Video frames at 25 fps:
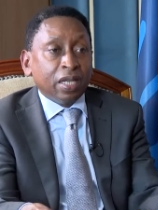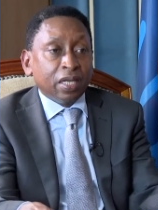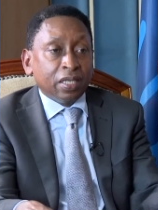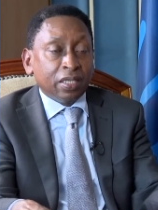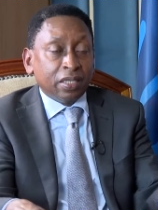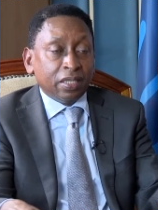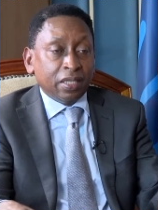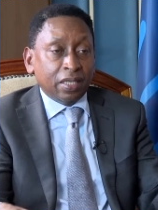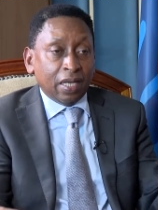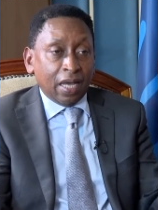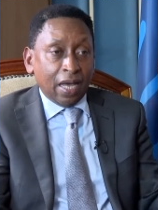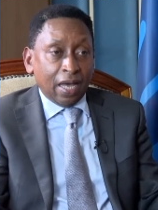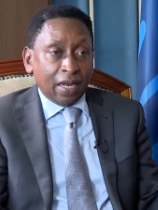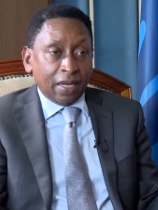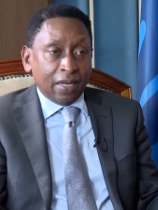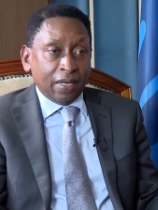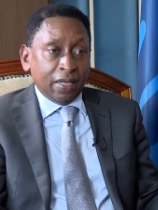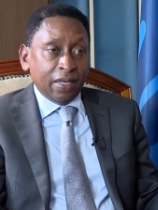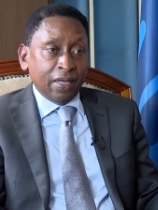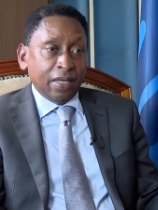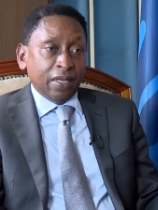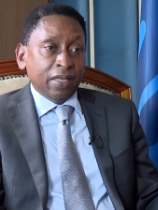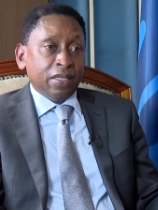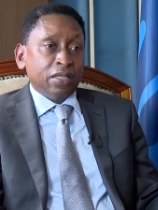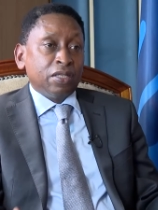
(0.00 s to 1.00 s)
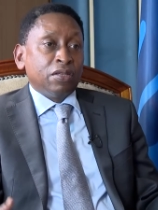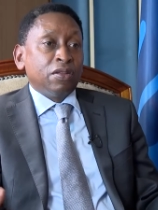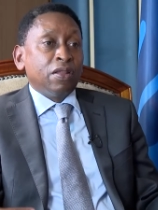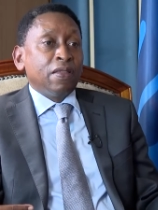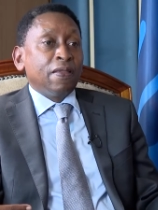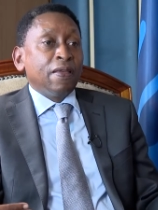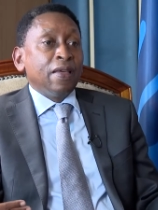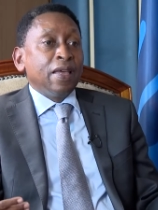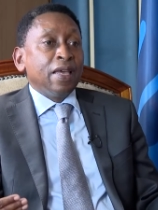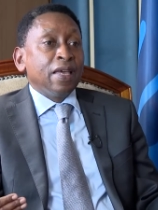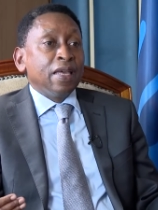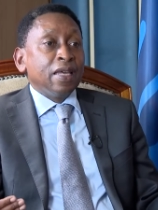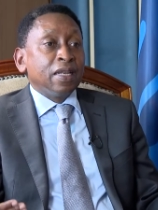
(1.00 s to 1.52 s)
that she had. So
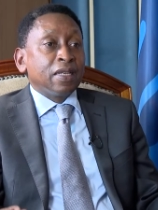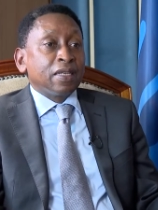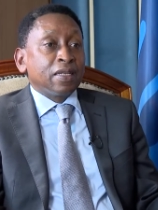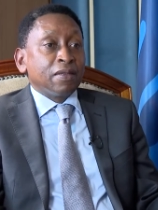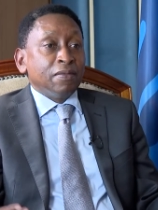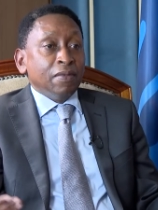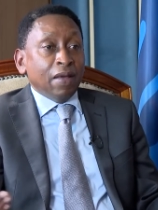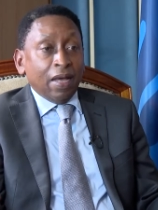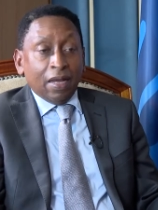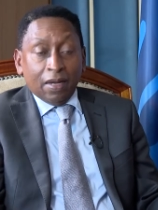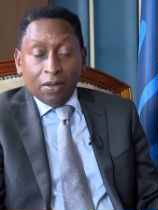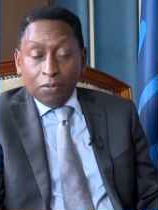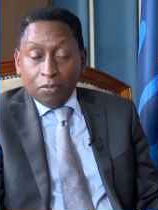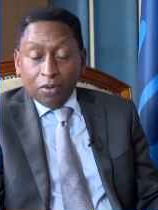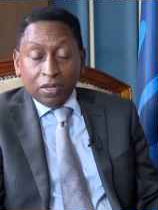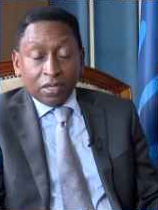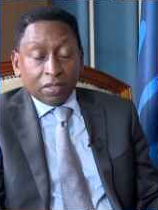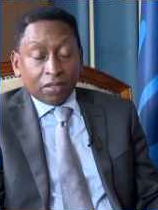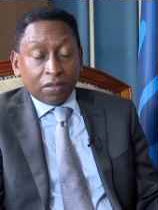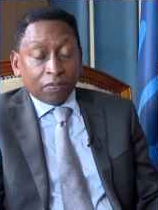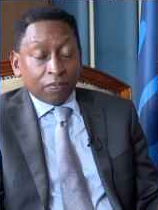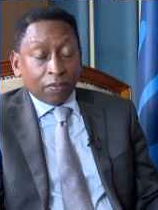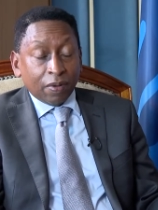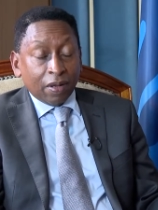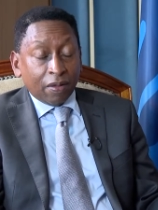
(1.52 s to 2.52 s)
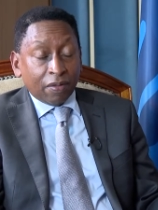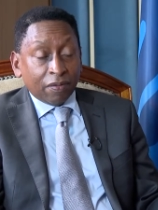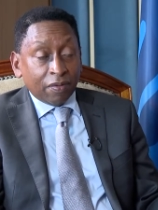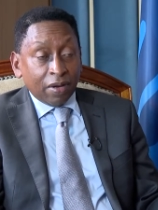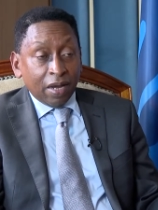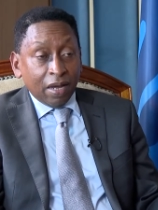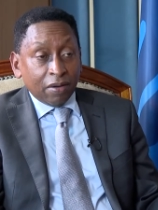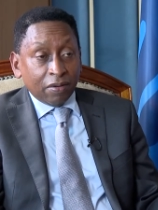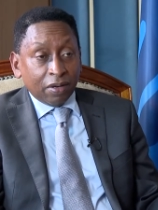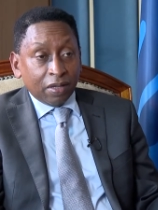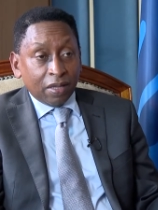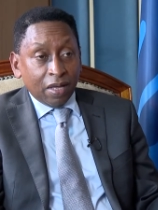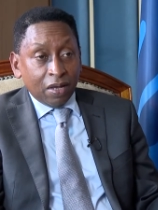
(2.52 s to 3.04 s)
it was
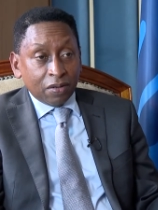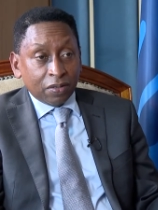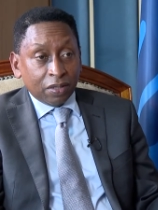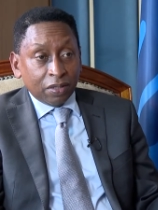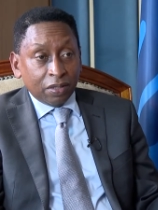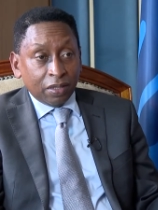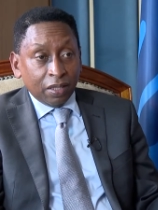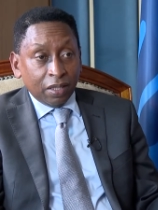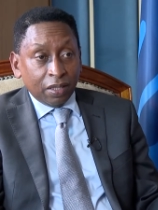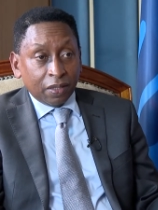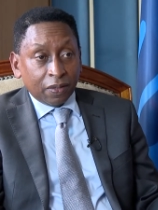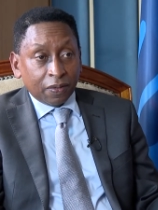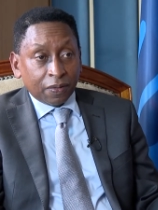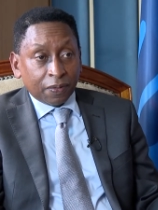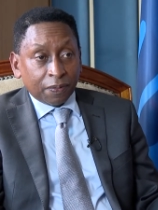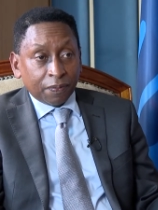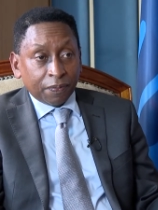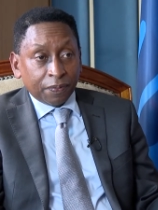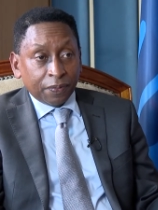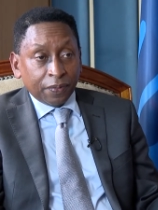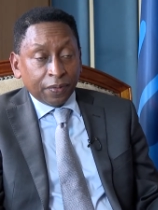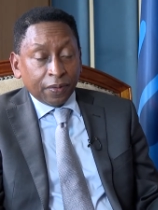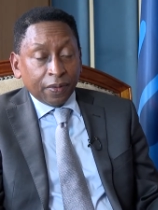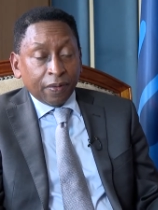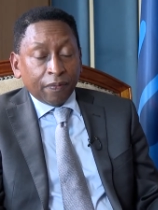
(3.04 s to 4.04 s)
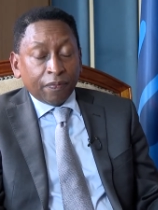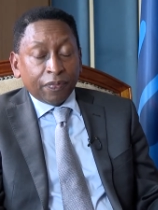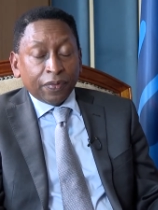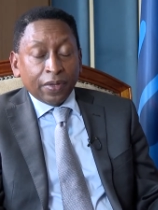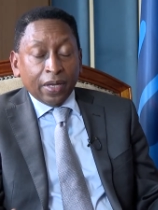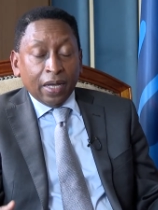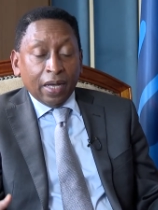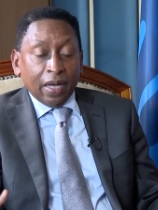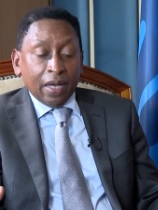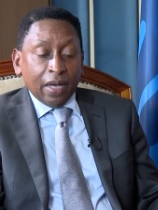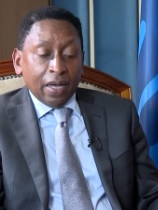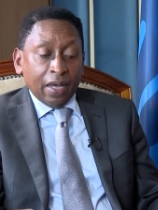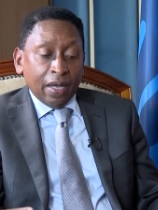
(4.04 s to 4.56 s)
300,000 shillings.
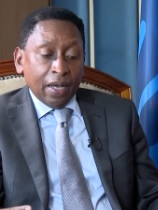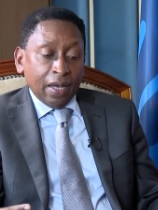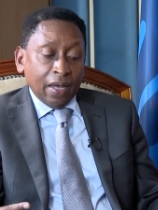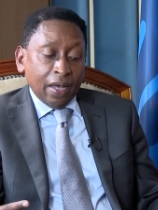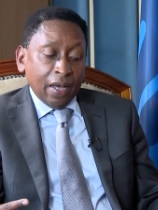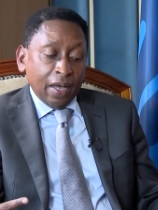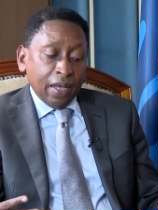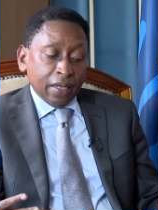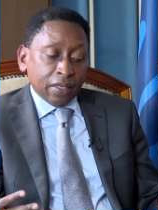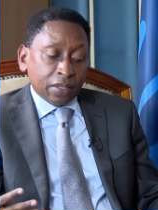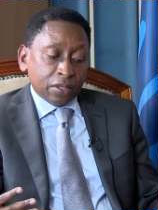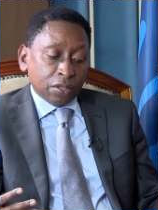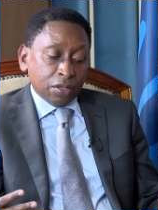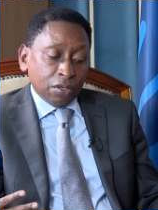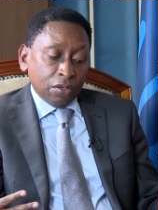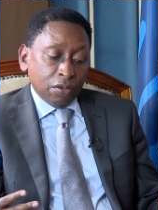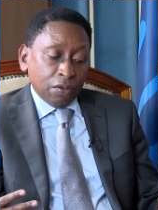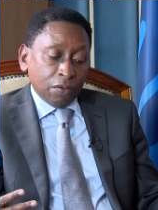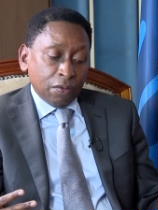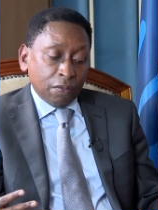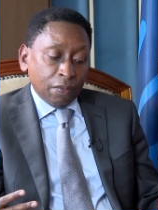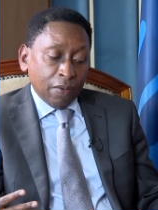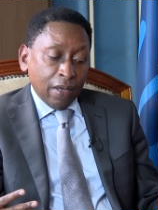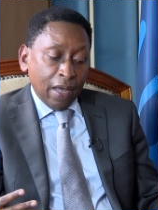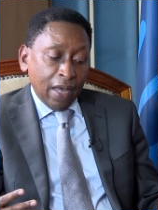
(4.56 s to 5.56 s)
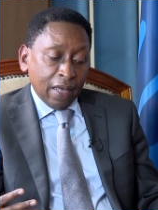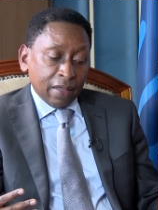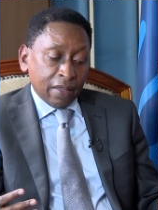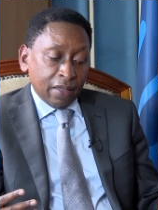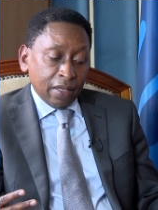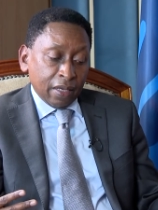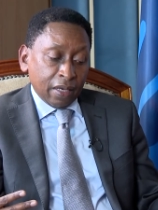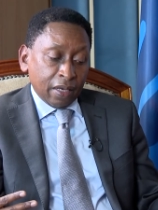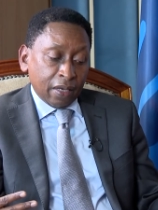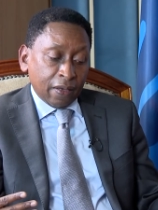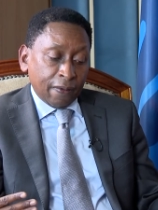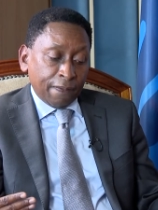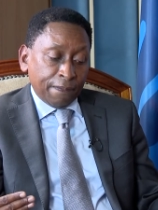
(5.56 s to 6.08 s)
And so I
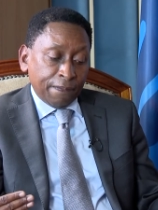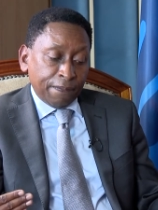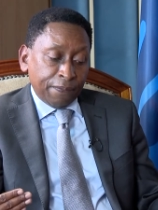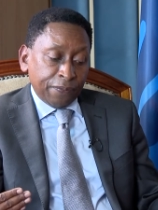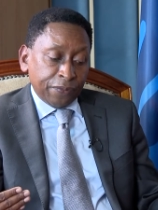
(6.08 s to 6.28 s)
think